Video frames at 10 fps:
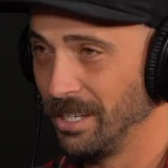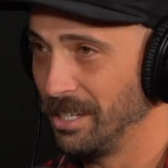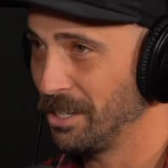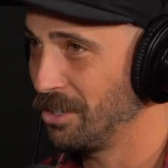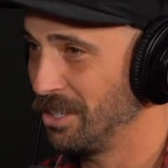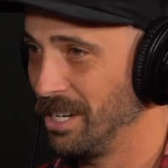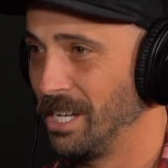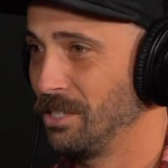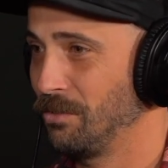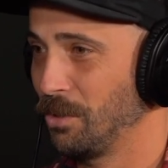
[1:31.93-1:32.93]
and i couldn't
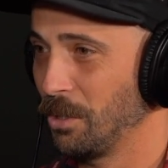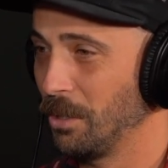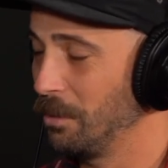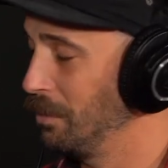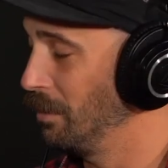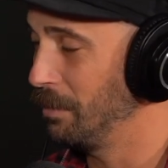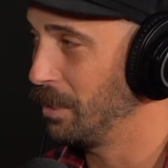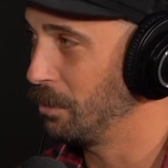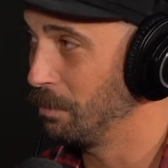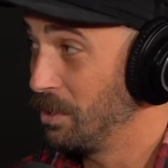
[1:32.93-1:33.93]
ask for a, a
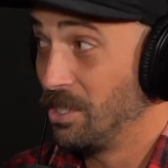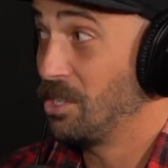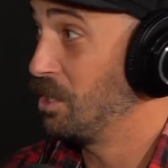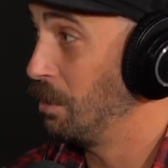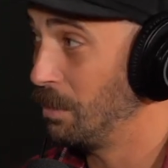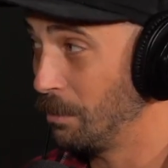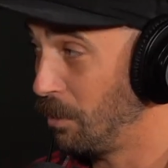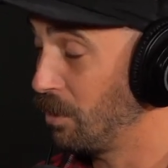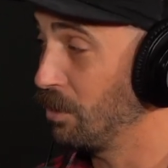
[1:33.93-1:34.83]
better position to be a part